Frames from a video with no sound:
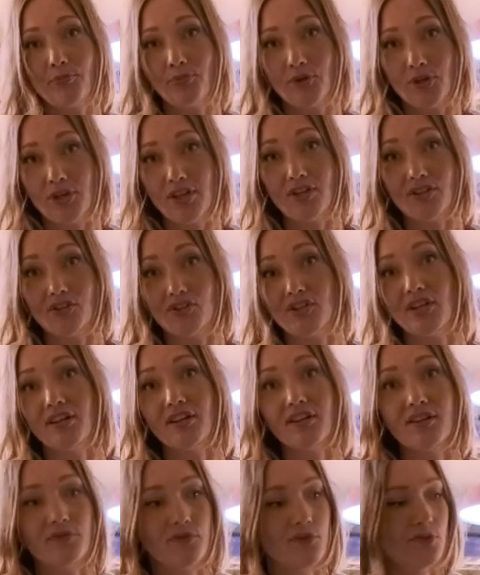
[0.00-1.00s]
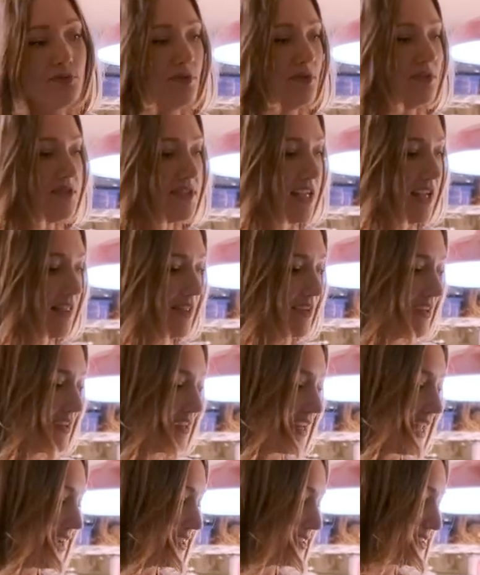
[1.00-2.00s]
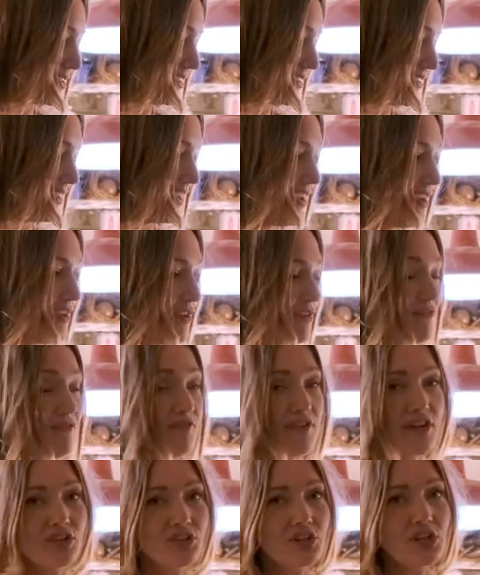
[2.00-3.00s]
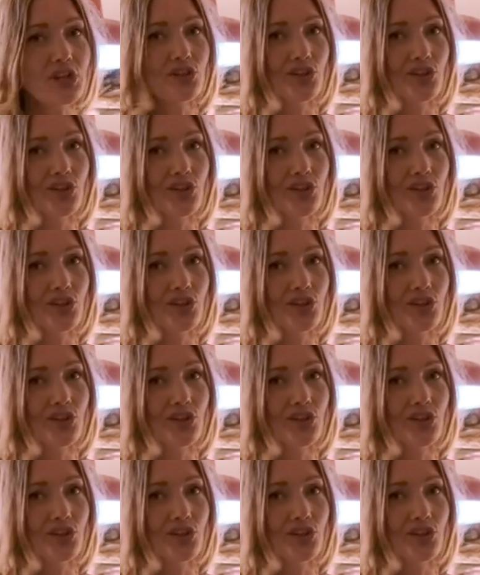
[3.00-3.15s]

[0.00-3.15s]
pretty good chunk of the root cellar. It has a fairly